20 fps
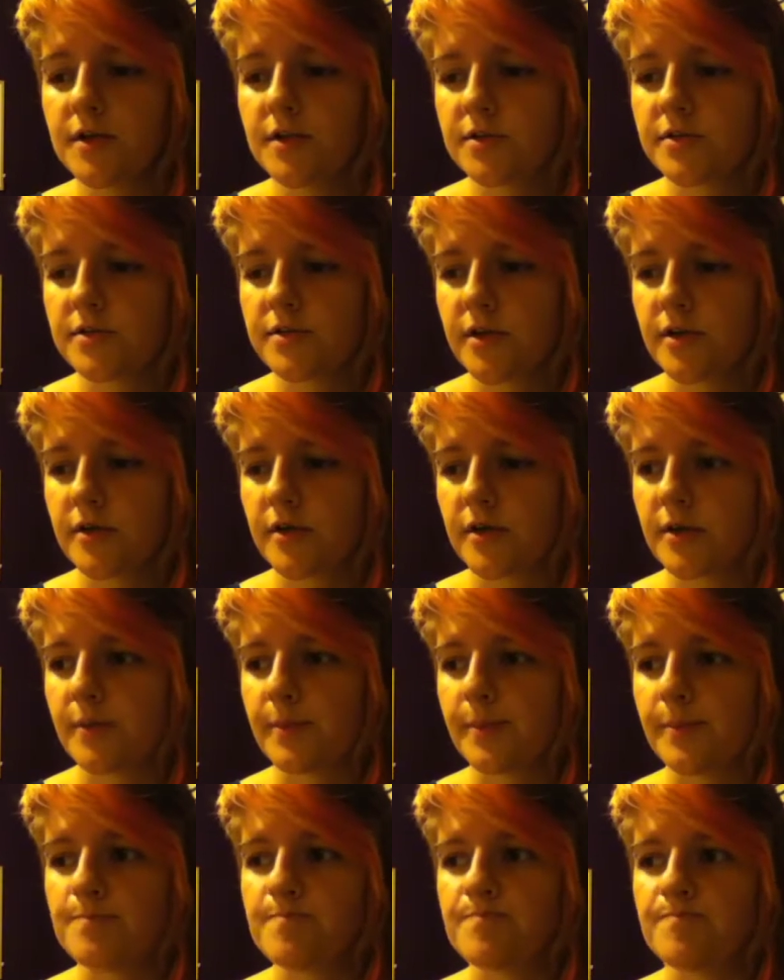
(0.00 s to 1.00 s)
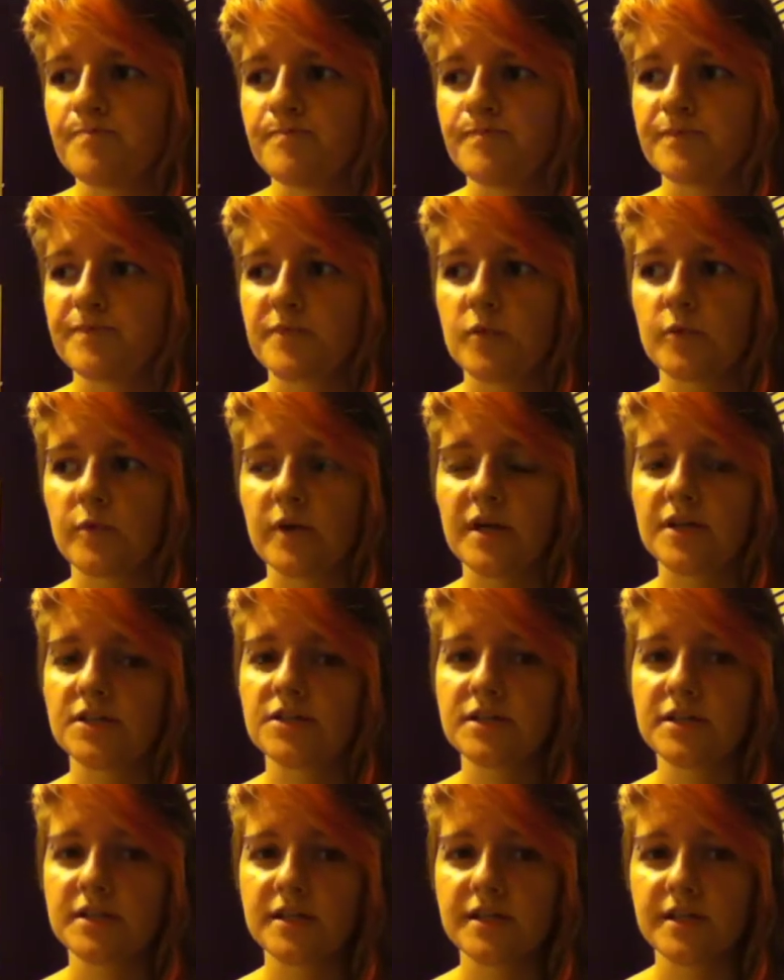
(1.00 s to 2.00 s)
So we
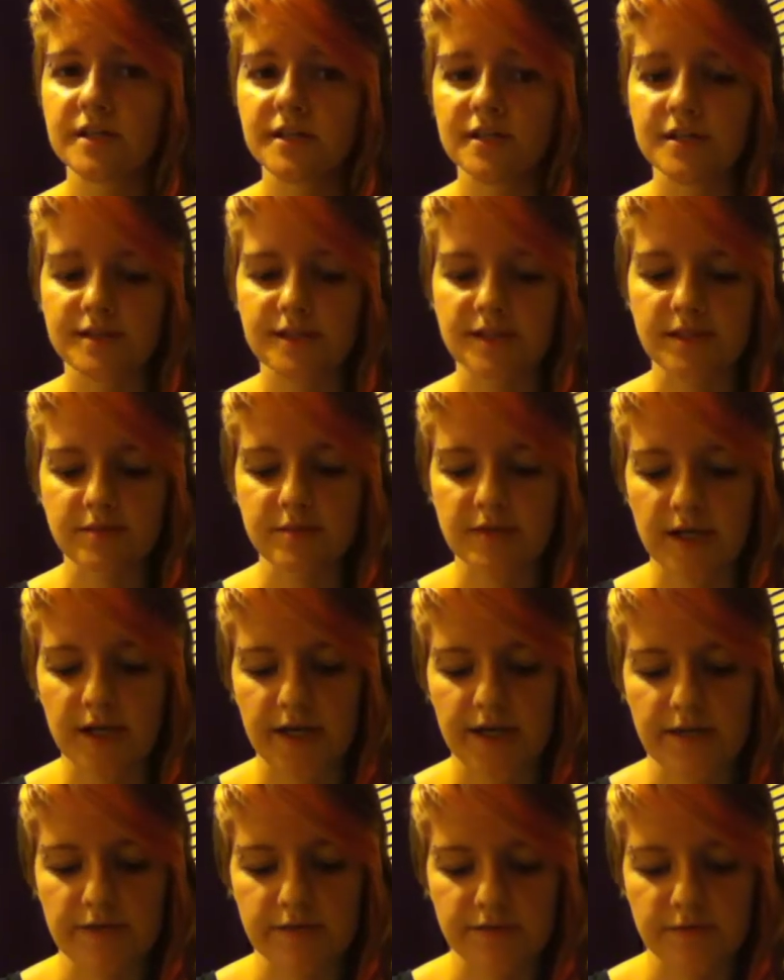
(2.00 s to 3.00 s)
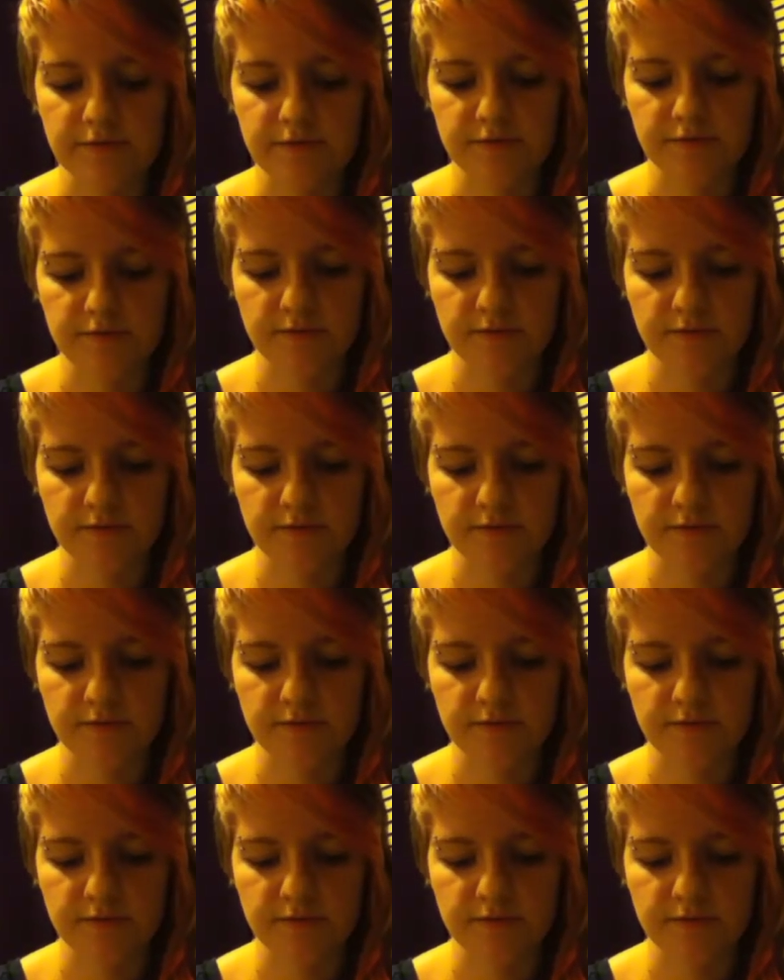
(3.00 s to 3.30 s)
actually seem to have